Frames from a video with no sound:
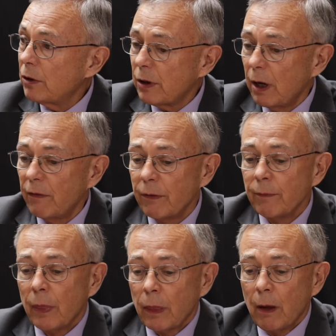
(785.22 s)
stuff,
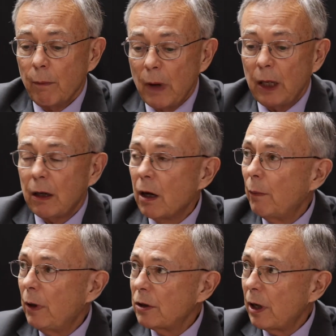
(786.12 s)
many
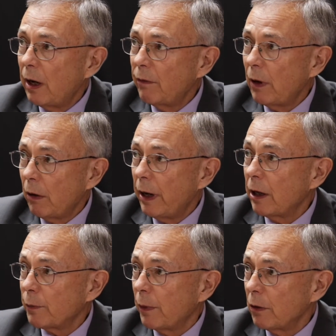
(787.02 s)
companies have their
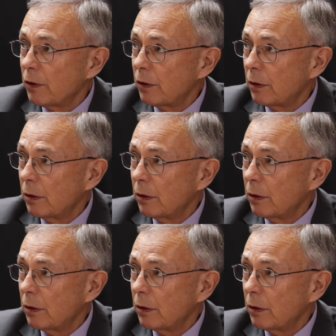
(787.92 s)
experts.